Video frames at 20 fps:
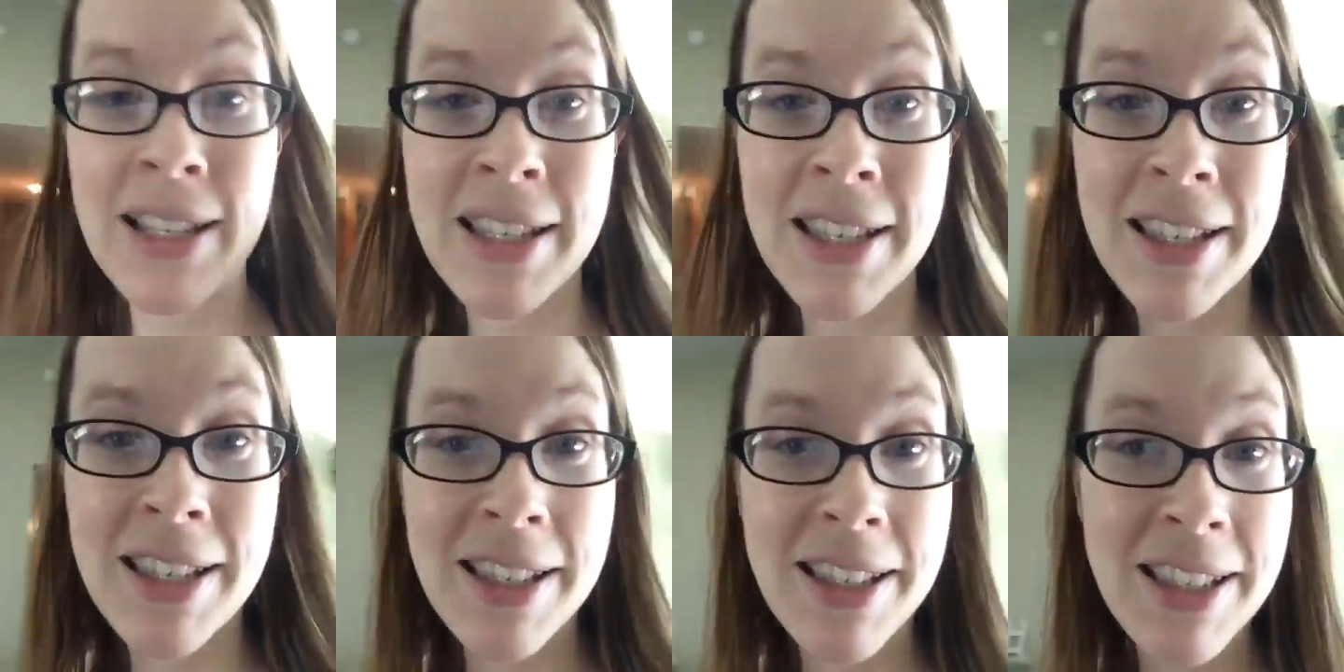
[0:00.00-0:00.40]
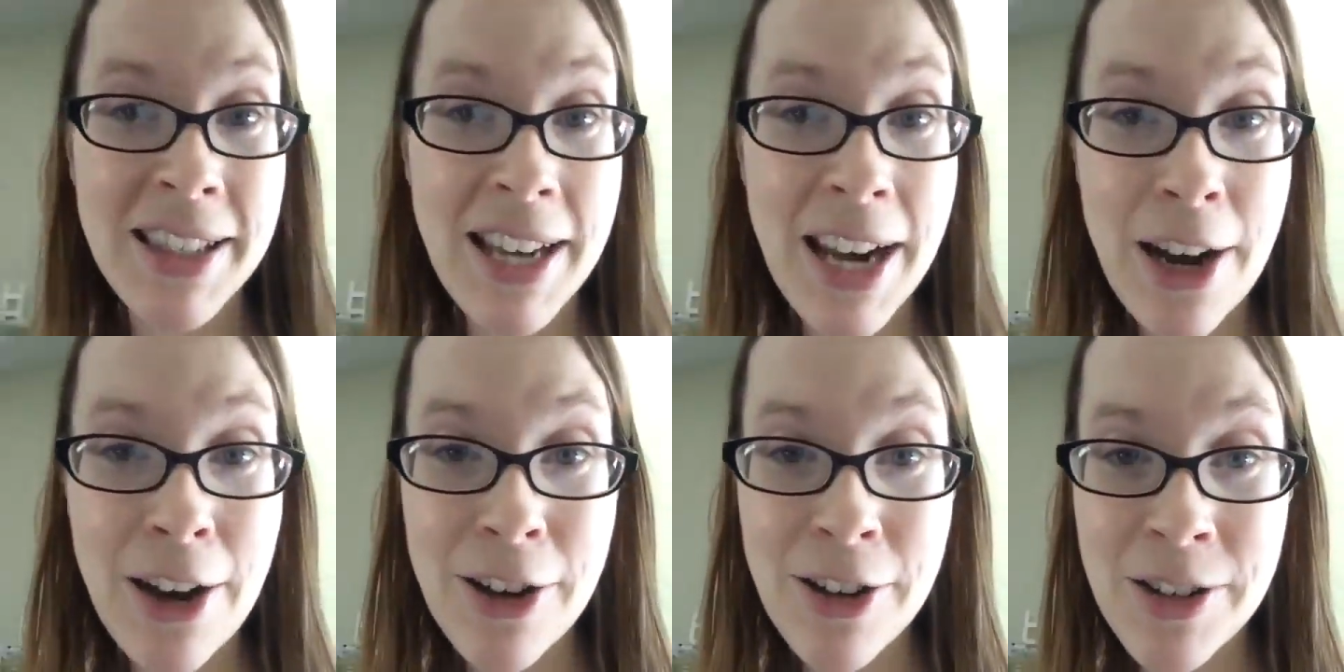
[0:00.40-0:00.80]

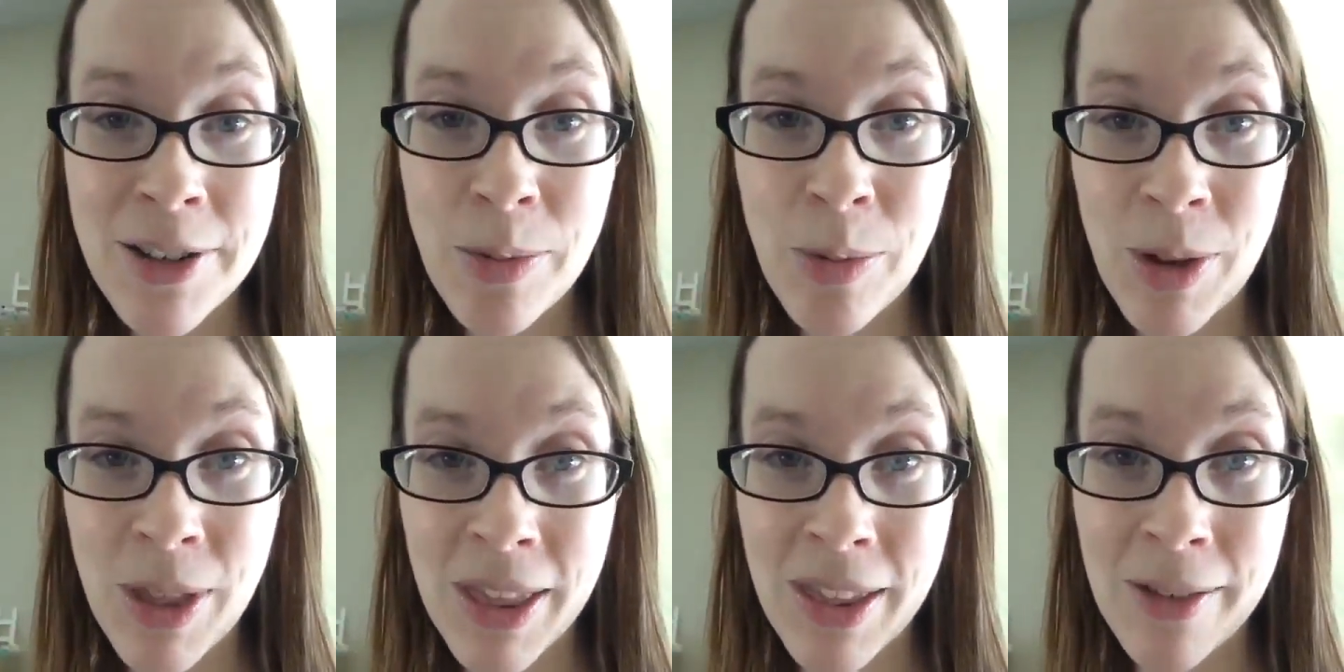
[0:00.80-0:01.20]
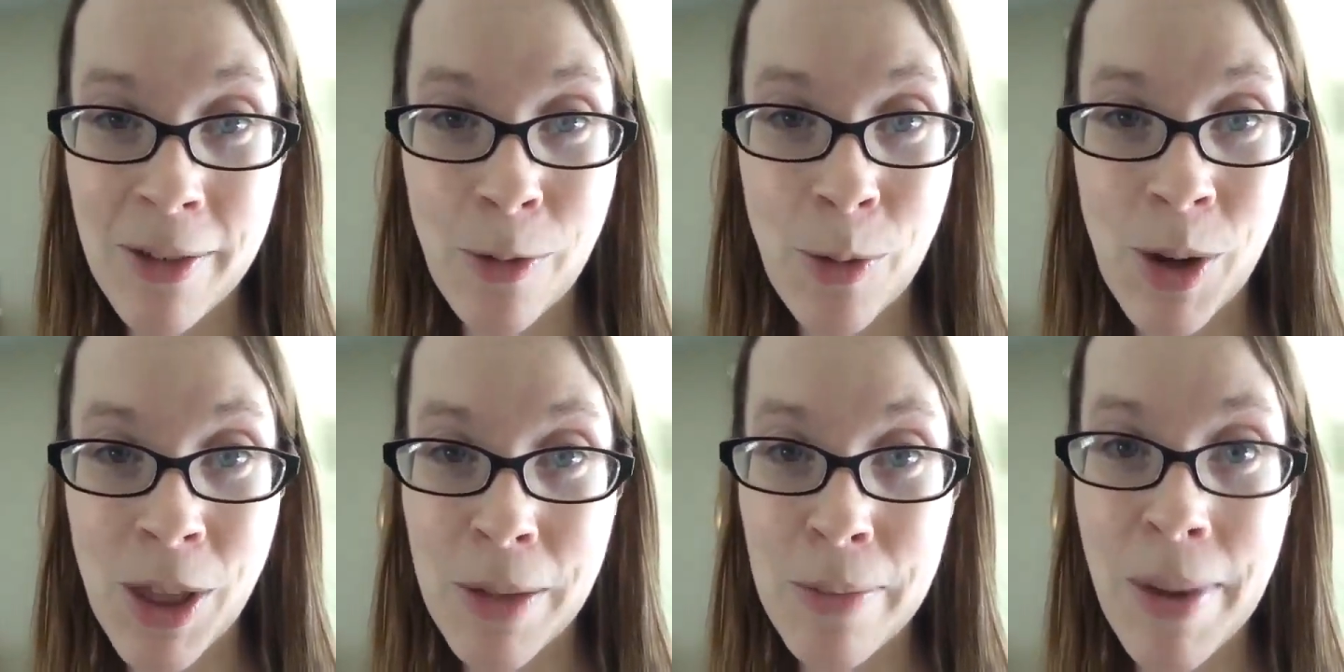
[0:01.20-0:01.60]
stairs
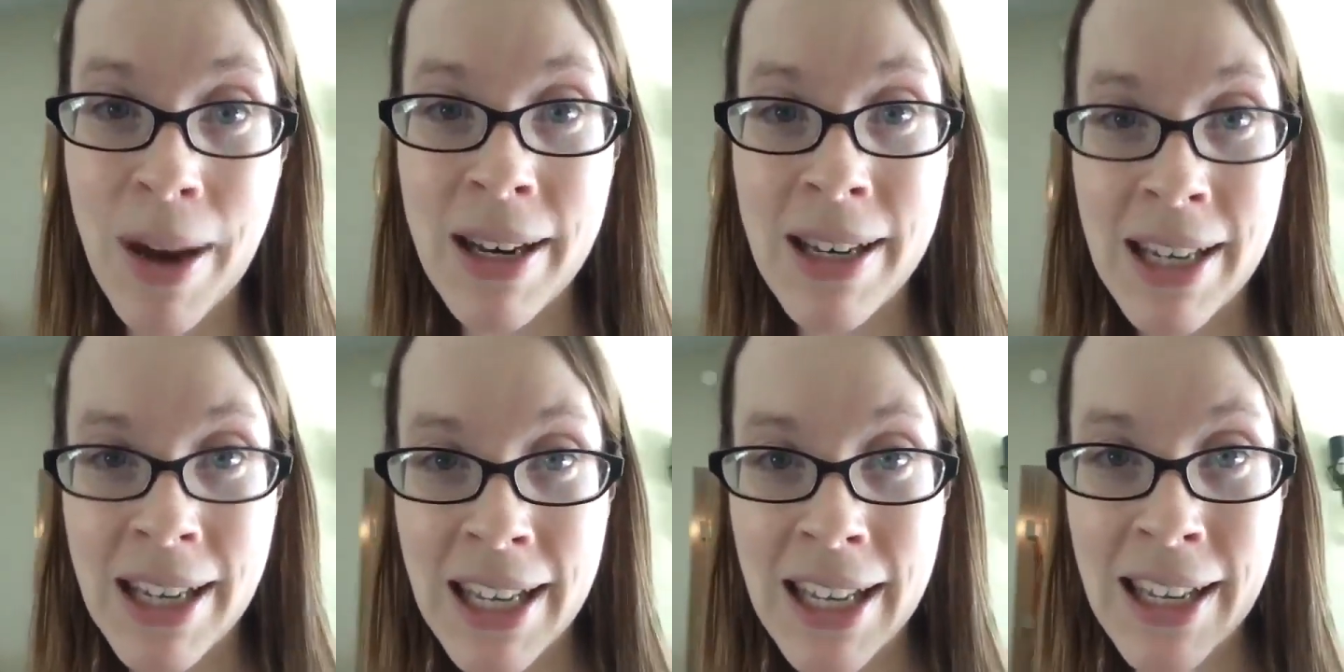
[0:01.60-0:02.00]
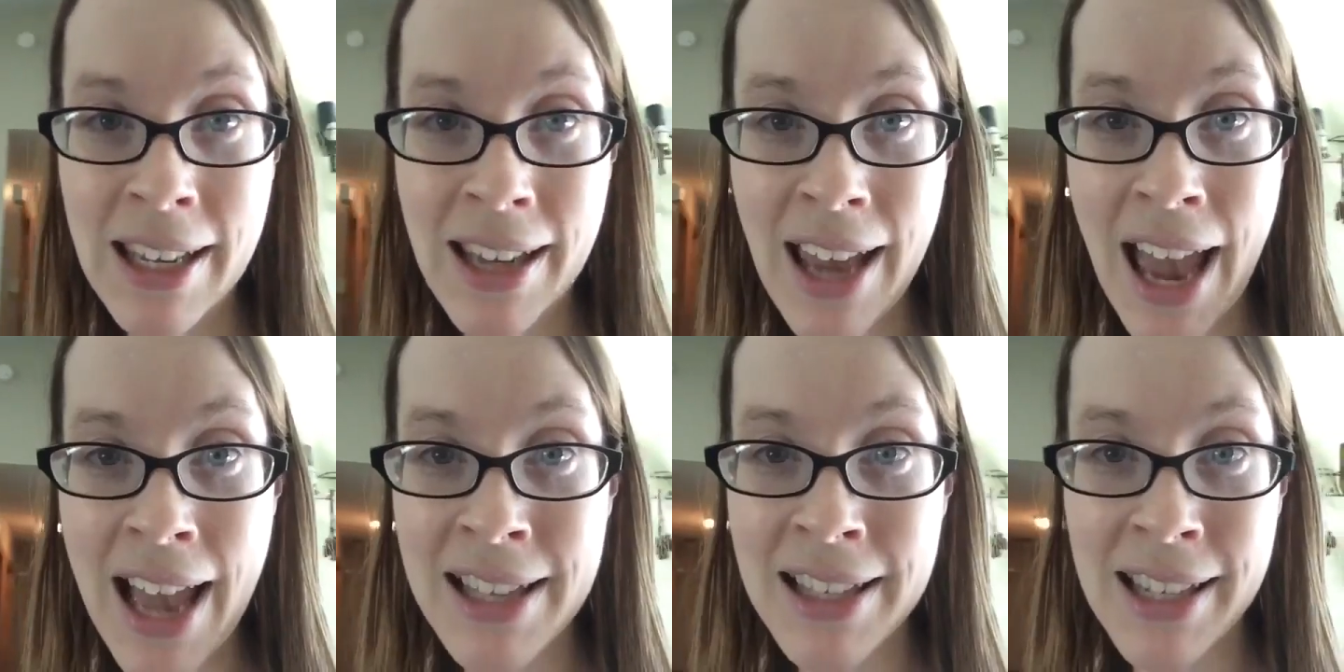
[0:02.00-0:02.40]
with my knee
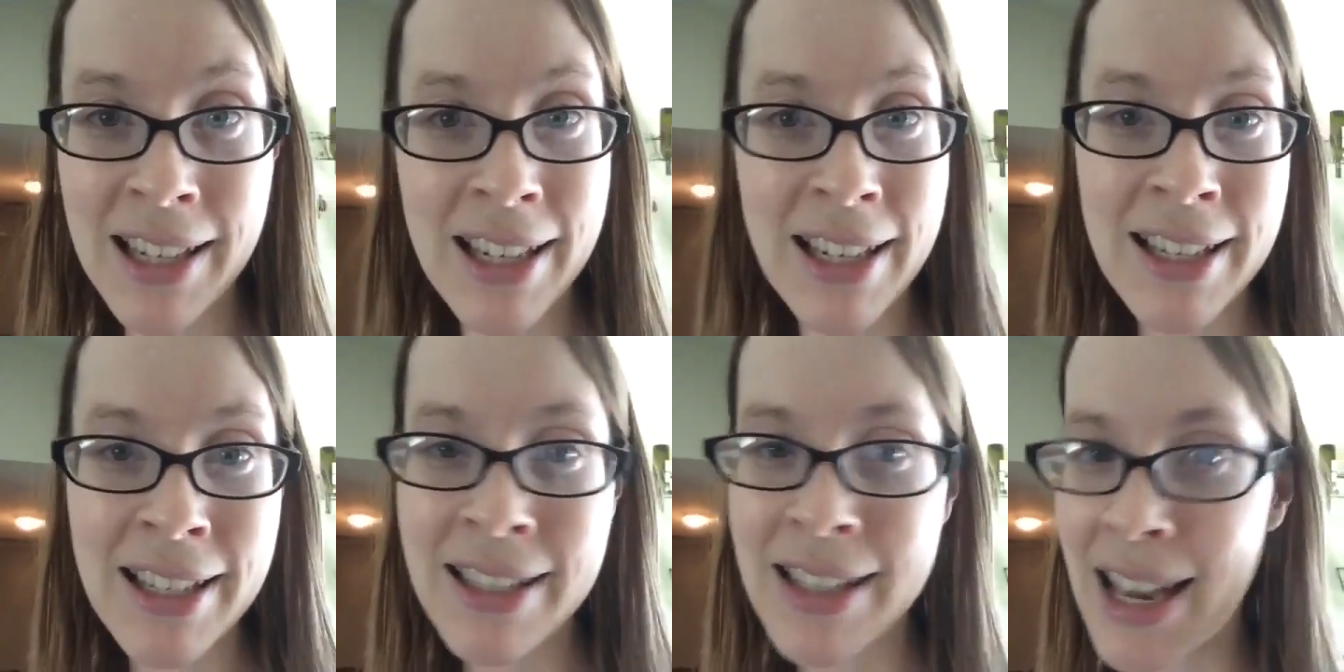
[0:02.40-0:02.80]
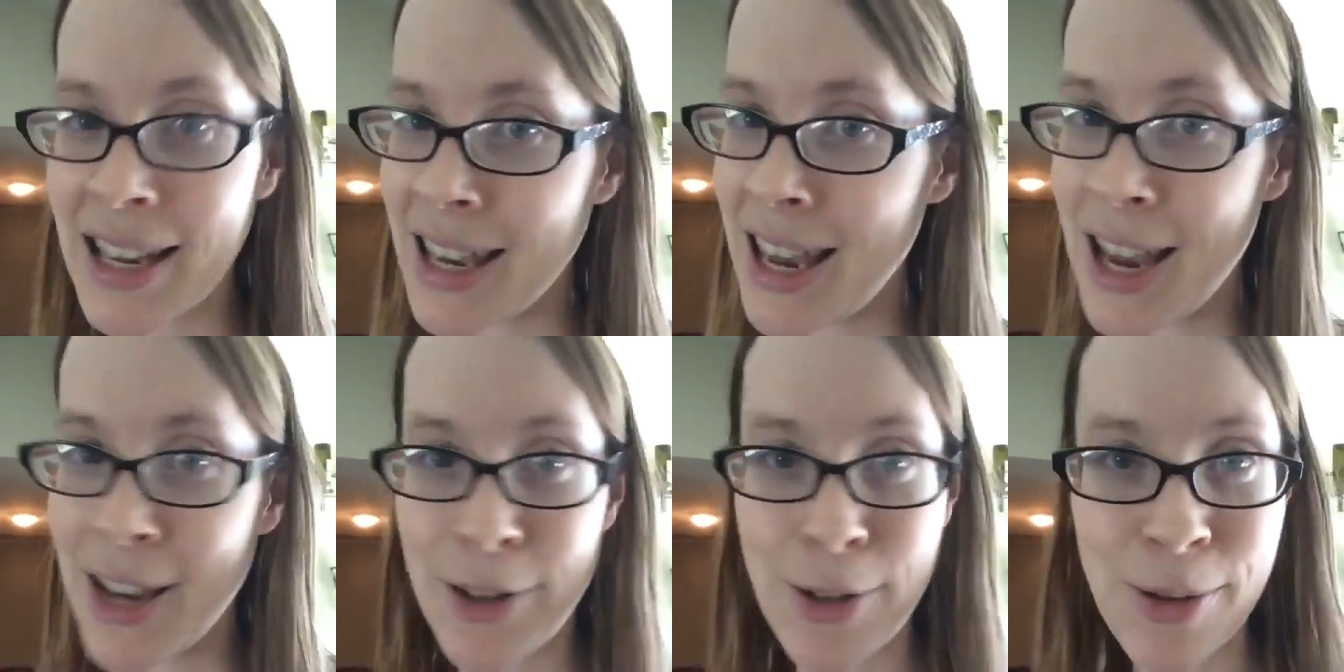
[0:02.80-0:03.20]
as it is, I
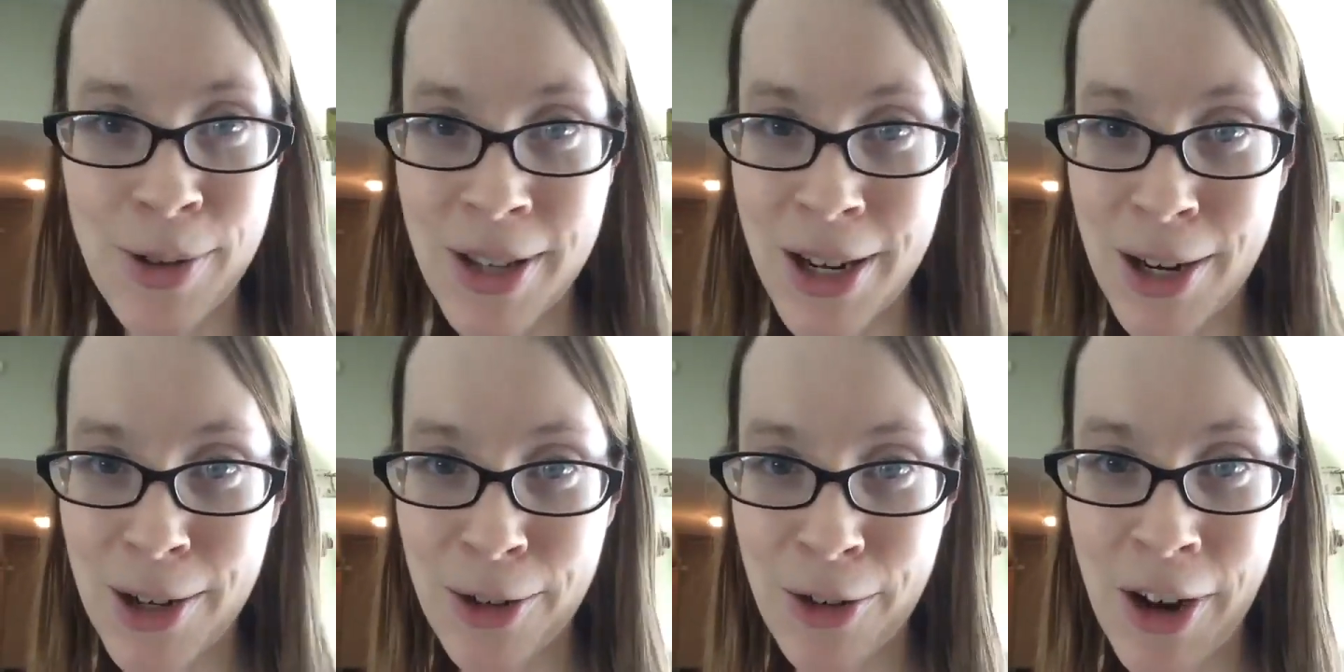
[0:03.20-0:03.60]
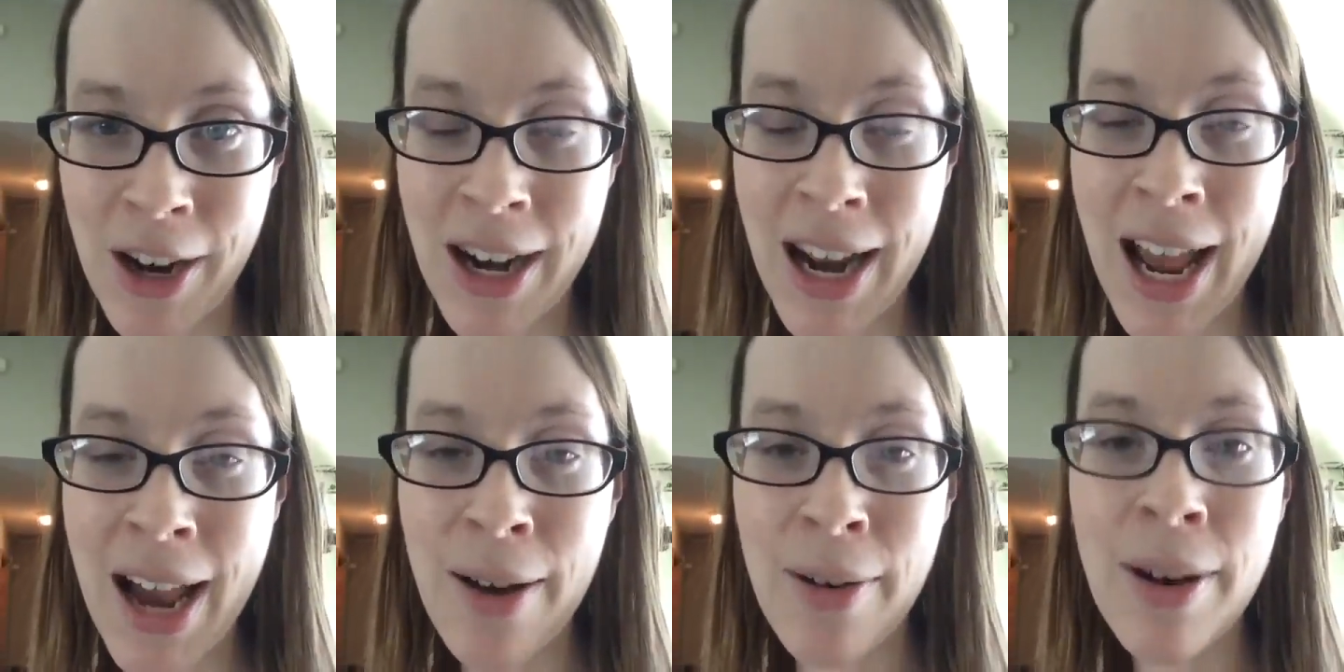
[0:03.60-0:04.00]
can't do stairs right
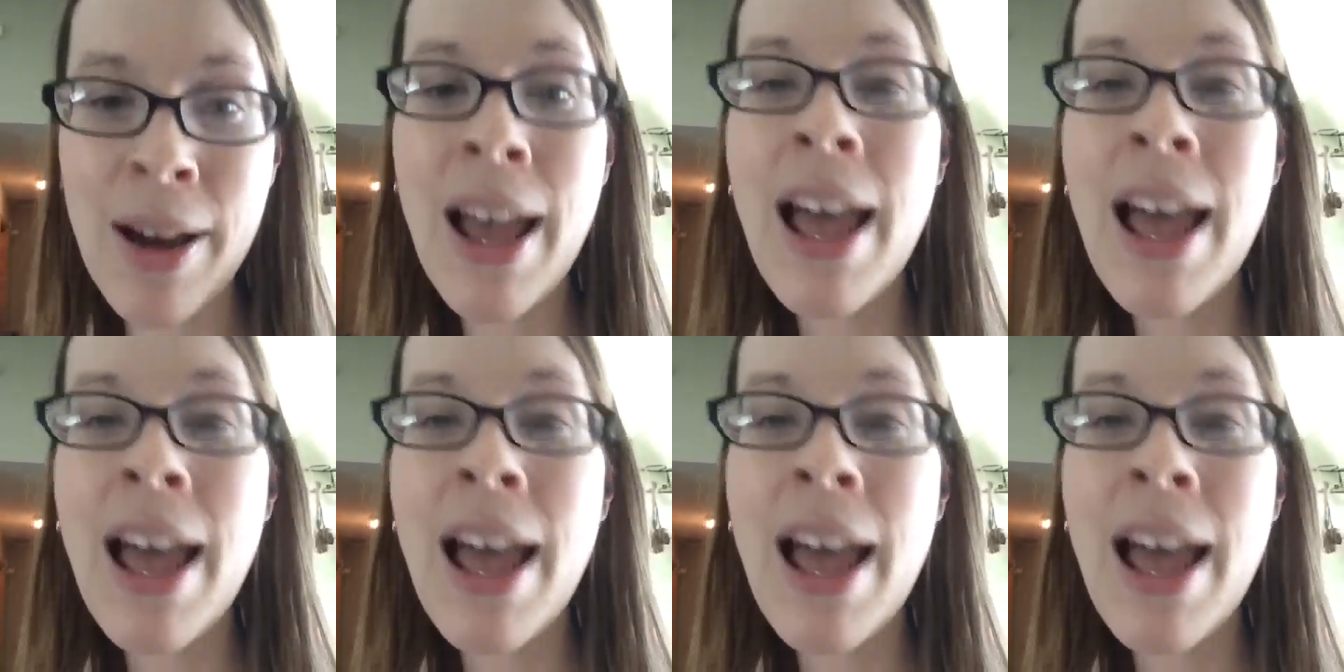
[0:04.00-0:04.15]
now.